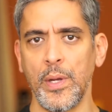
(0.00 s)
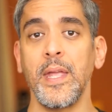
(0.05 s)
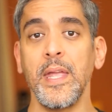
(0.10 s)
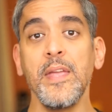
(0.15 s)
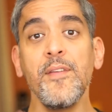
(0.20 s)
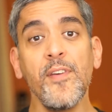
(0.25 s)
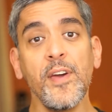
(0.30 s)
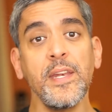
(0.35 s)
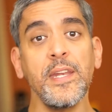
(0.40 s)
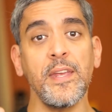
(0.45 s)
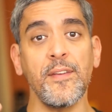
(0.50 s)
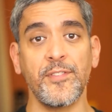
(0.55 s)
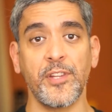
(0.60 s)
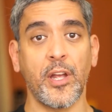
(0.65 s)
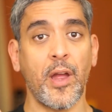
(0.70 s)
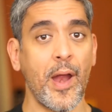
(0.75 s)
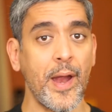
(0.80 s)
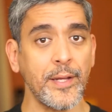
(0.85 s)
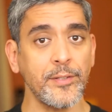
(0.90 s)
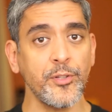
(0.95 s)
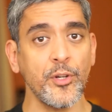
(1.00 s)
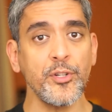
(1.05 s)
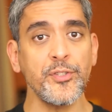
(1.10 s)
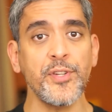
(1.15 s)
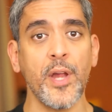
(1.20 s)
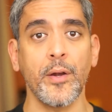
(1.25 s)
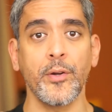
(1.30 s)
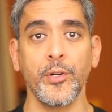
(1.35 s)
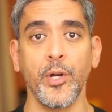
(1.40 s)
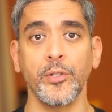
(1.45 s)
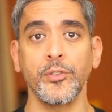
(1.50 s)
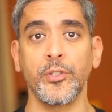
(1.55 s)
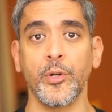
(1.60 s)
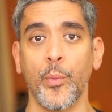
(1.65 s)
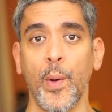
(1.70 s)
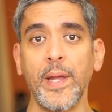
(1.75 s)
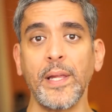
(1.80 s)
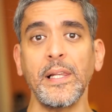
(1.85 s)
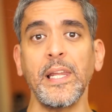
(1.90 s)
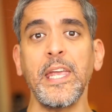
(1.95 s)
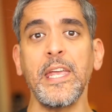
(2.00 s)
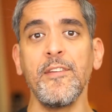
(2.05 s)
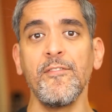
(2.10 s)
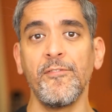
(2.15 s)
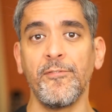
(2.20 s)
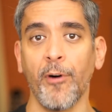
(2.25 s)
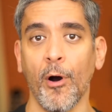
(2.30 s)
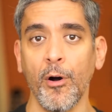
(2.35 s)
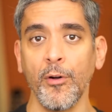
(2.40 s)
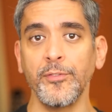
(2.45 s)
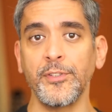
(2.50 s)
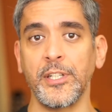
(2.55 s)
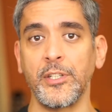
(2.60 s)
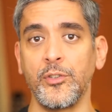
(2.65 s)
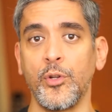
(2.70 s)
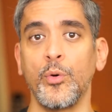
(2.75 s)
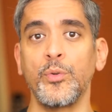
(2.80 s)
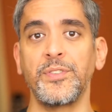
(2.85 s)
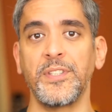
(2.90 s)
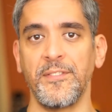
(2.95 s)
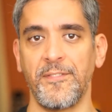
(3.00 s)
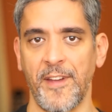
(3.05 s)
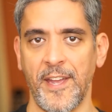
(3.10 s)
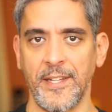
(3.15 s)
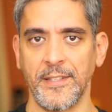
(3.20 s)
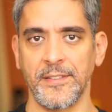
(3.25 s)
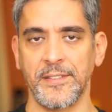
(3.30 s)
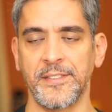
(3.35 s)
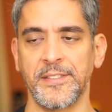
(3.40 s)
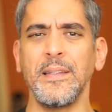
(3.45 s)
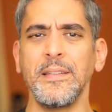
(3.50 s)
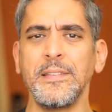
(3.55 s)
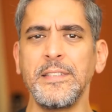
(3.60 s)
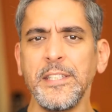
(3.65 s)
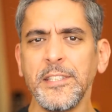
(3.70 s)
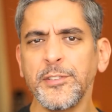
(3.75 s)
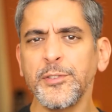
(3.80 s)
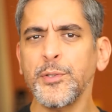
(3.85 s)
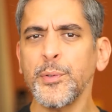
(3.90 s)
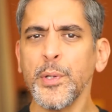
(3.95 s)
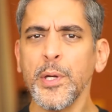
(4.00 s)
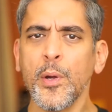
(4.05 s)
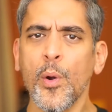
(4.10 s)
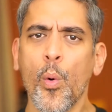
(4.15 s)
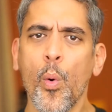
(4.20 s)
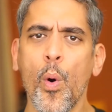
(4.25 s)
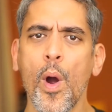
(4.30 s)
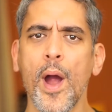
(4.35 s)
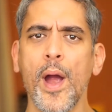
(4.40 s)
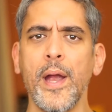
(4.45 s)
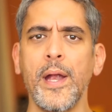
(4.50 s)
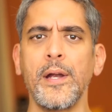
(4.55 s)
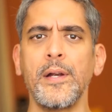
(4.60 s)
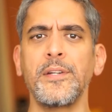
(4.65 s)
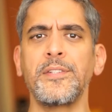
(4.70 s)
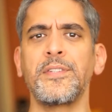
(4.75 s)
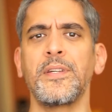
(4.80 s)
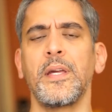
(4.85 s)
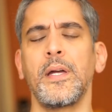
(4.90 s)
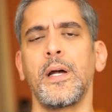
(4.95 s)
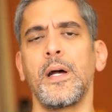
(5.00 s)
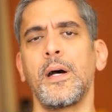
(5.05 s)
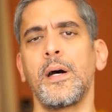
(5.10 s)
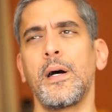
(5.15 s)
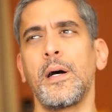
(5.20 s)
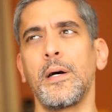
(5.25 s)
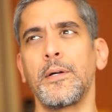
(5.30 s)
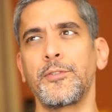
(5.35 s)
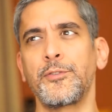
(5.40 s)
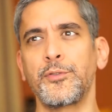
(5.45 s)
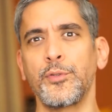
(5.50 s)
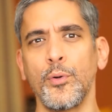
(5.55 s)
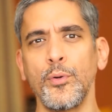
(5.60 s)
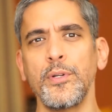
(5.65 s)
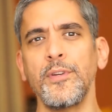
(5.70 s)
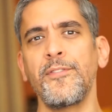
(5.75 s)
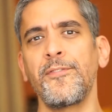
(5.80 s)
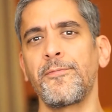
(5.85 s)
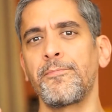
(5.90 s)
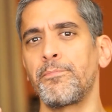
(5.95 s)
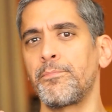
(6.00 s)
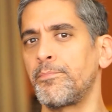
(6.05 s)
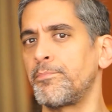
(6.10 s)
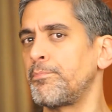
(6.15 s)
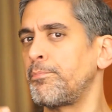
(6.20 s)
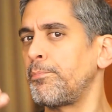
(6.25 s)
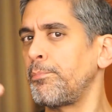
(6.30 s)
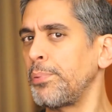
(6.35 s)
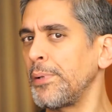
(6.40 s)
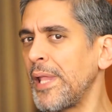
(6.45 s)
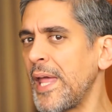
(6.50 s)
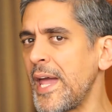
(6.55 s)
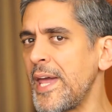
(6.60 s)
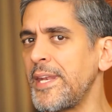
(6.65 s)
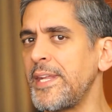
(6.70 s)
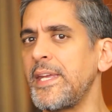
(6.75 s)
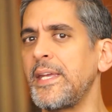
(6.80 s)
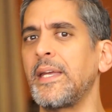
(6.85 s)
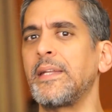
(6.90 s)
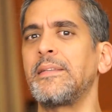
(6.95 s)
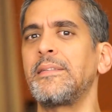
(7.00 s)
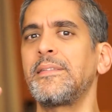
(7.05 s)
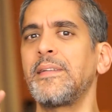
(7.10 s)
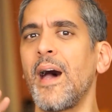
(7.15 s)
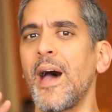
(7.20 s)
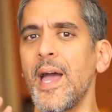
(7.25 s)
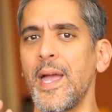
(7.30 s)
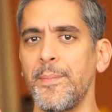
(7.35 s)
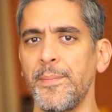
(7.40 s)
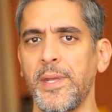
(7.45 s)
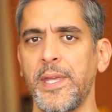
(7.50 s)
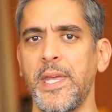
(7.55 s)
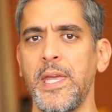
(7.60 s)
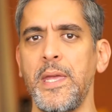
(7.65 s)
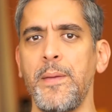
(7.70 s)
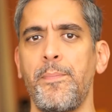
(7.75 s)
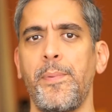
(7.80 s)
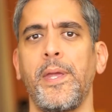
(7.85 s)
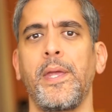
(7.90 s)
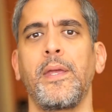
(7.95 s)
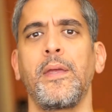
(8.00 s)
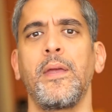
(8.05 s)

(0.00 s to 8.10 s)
even if the characters are not directly involved in those events. This requires sort of planning and timekeeping,